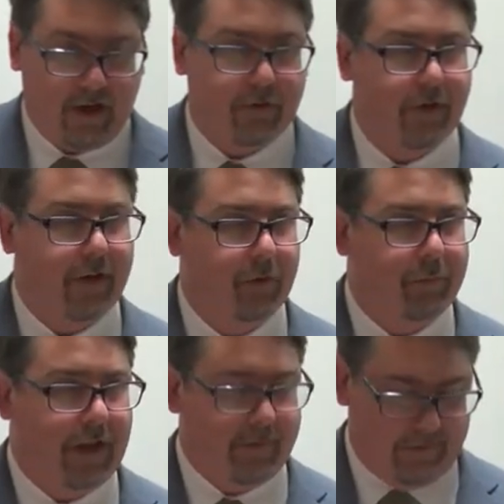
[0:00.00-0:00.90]
doctrinal
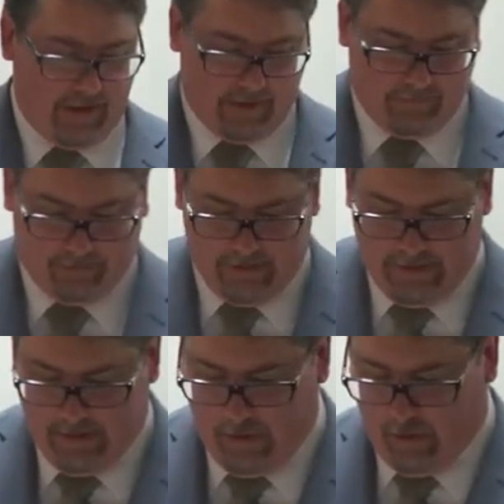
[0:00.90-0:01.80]
mainstays
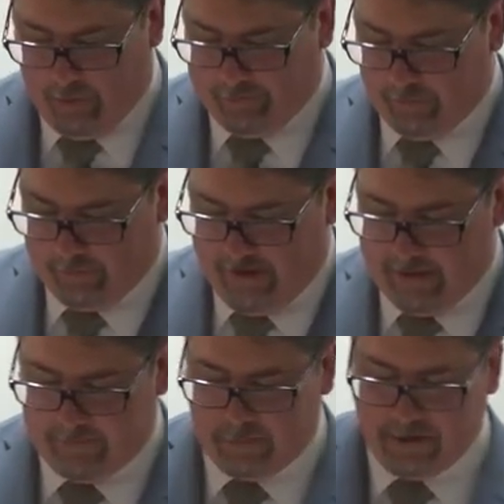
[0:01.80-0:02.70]
also
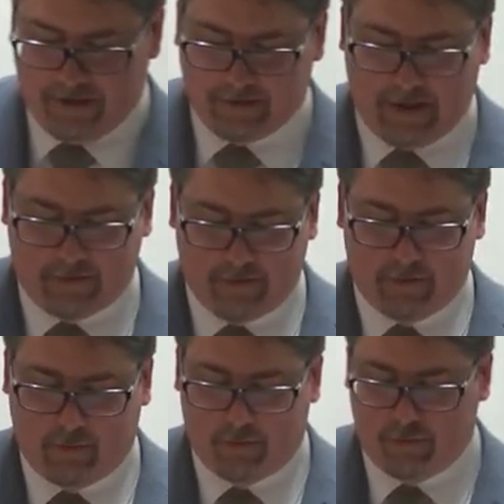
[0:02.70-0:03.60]
tends to be
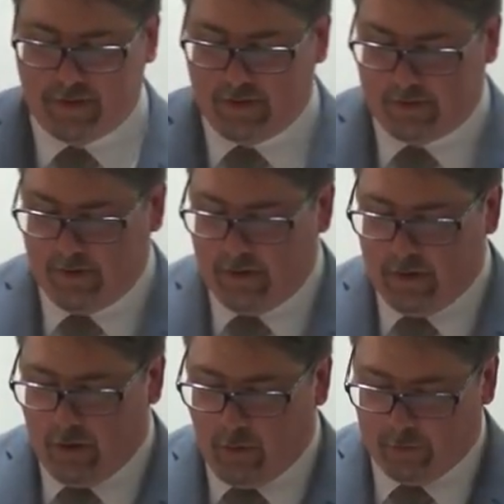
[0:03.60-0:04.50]
neglected or treated
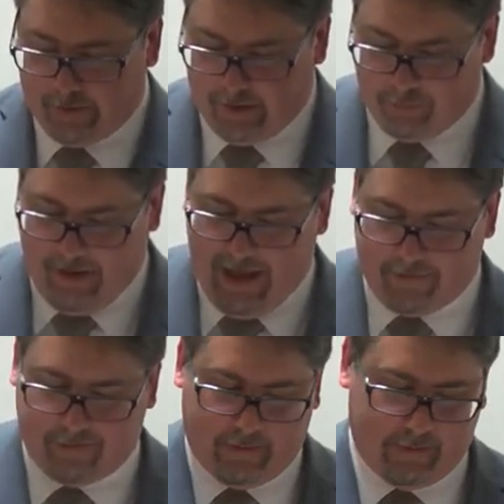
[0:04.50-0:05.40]
only in
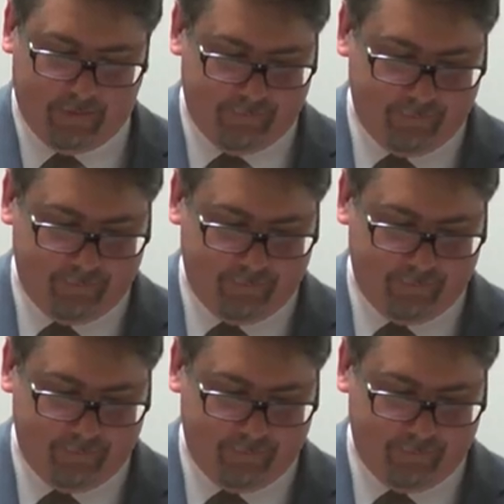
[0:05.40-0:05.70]
passing.